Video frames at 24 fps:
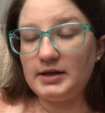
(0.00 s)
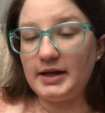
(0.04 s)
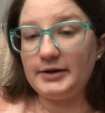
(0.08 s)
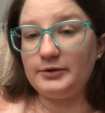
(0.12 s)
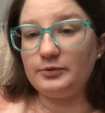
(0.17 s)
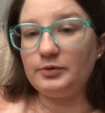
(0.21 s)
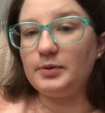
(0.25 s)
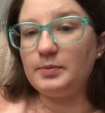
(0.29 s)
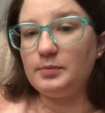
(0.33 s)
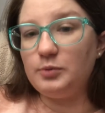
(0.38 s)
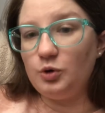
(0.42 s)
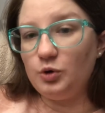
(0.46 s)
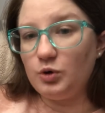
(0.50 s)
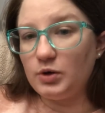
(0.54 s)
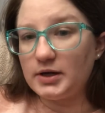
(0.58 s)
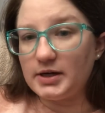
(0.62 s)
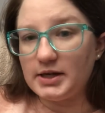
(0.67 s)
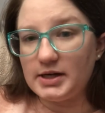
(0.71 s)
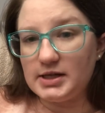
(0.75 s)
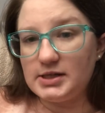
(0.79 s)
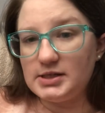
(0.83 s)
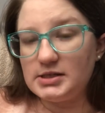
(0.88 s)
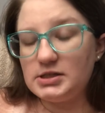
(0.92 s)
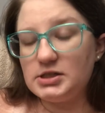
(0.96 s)
report
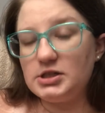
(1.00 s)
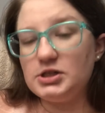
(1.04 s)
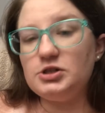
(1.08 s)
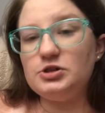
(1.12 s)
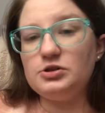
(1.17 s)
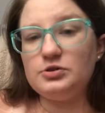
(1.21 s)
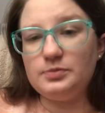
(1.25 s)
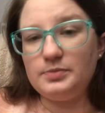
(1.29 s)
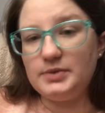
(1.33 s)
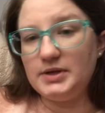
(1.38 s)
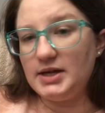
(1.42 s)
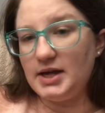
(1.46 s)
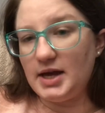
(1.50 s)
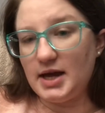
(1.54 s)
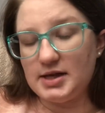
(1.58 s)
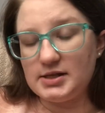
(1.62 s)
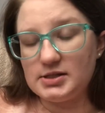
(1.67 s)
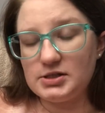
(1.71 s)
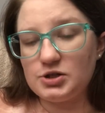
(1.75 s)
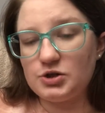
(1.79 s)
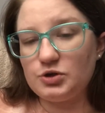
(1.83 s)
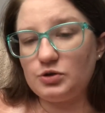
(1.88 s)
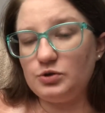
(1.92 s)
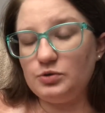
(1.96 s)
it to
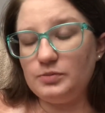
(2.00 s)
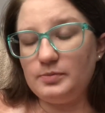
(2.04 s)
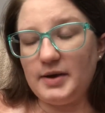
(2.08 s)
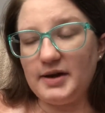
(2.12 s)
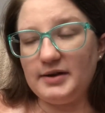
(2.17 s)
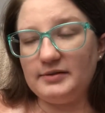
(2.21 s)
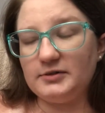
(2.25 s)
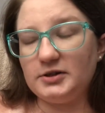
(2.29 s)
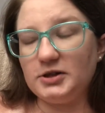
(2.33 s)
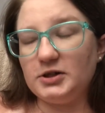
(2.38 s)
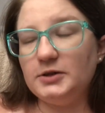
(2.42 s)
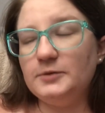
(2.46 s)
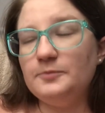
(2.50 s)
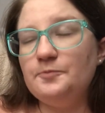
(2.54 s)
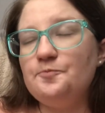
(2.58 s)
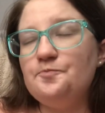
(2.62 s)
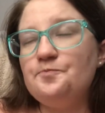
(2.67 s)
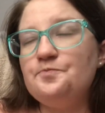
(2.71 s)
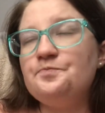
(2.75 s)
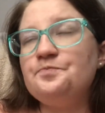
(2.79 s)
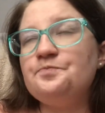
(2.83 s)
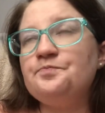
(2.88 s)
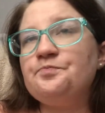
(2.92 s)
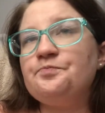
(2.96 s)
UPS or whomever.
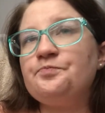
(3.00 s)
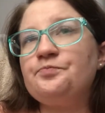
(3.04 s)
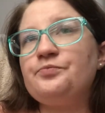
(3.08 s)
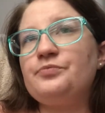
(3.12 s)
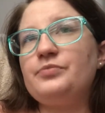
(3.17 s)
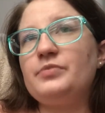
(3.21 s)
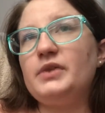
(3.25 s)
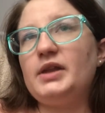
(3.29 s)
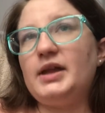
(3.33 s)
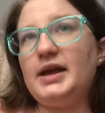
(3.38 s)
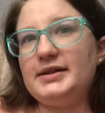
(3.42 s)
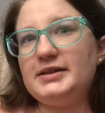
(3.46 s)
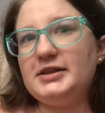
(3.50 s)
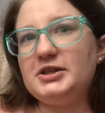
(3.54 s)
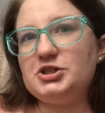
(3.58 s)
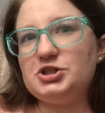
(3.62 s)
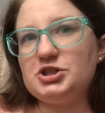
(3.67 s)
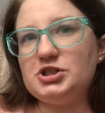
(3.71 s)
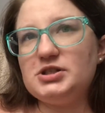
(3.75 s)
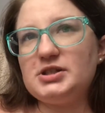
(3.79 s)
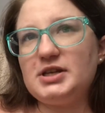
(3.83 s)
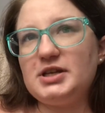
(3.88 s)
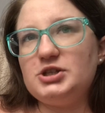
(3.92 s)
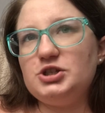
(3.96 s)
I think she
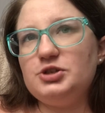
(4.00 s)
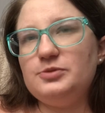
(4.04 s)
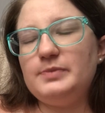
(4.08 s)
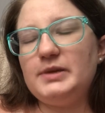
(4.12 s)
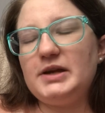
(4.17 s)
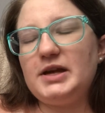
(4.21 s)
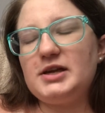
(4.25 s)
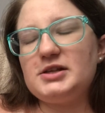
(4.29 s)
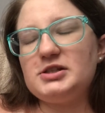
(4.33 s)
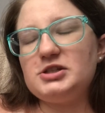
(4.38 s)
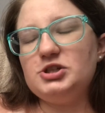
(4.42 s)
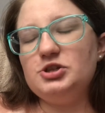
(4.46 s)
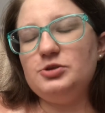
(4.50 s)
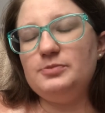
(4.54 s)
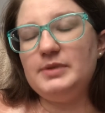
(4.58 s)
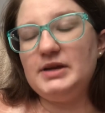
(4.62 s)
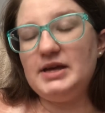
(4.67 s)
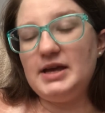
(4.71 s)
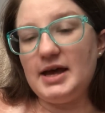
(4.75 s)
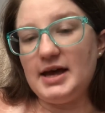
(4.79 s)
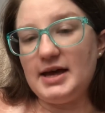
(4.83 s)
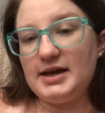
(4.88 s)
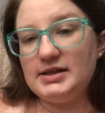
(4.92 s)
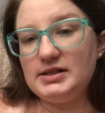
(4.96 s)
said
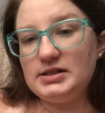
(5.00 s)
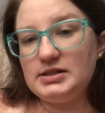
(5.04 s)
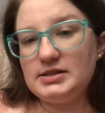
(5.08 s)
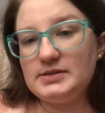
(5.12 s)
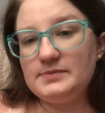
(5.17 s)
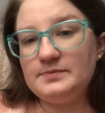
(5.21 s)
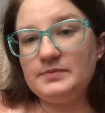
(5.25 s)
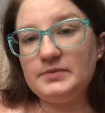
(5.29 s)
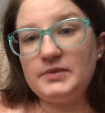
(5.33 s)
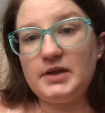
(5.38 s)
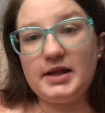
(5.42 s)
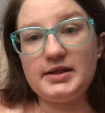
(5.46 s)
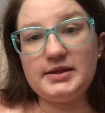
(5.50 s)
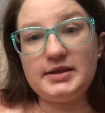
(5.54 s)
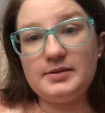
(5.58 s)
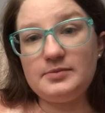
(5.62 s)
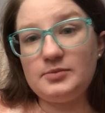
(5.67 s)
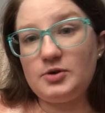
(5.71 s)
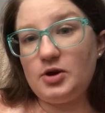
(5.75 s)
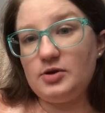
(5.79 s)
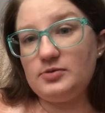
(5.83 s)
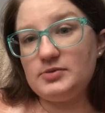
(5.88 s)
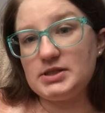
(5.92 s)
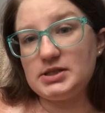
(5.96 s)
UPS. Let them
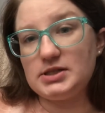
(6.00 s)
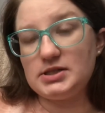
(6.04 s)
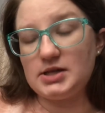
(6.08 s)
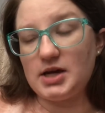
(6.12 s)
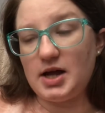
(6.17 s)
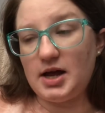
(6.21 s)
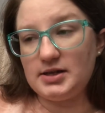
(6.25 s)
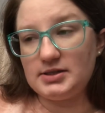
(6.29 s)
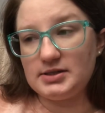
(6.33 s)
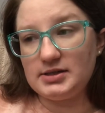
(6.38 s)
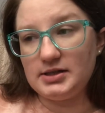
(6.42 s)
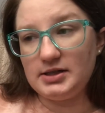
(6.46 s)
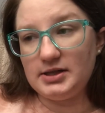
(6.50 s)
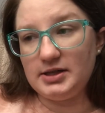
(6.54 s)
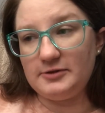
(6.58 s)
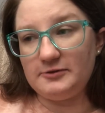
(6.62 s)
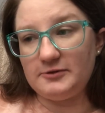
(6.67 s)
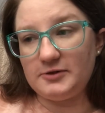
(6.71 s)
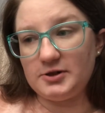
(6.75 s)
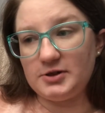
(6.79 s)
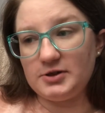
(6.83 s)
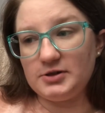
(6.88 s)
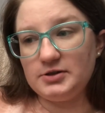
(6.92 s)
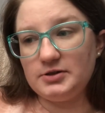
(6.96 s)
know it was not
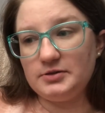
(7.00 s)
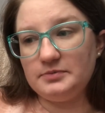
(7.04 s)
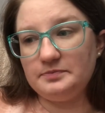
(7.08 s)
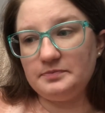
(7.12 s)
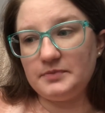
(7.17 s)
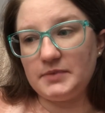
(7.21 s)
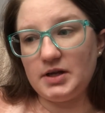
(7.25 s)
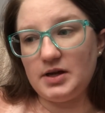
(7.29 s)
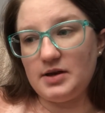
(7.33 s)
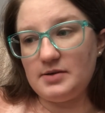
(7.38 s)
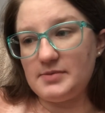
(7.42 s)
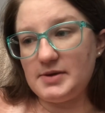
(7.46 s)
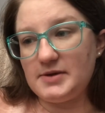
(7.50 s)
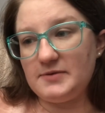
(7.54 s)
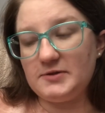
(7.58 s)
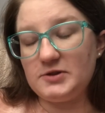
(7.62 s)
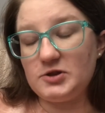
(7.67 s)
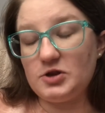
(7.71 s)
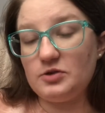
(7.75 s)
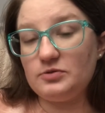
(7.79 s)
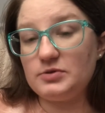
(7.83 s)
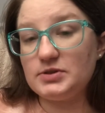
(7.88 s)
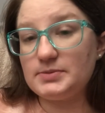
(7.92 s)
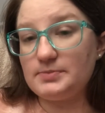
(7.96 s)
delivered, even
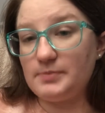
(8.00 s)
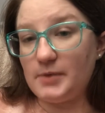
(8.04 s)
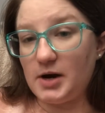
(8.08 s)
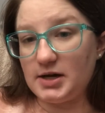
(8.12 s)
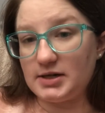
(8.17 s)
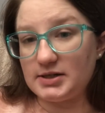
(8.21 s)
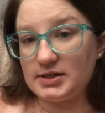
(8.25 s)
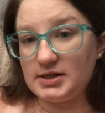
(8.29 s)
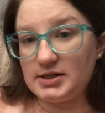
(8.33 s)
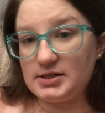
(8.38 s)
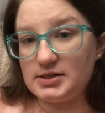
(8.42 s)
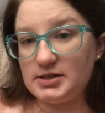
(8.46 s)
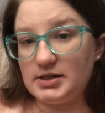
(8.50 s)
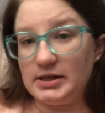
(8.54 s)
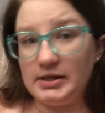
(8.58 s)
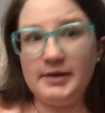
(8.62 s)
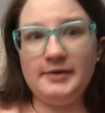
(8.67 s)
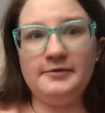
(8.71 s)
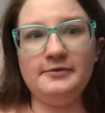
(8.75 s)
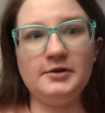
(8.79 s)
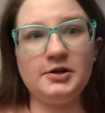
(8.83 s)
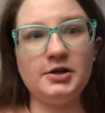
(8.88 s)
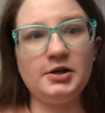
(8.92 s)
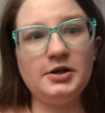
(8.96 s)
though it was marked as
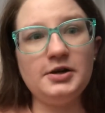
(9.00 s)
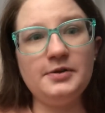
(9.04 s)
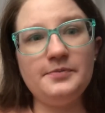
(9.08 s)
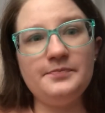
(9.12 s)
delivered.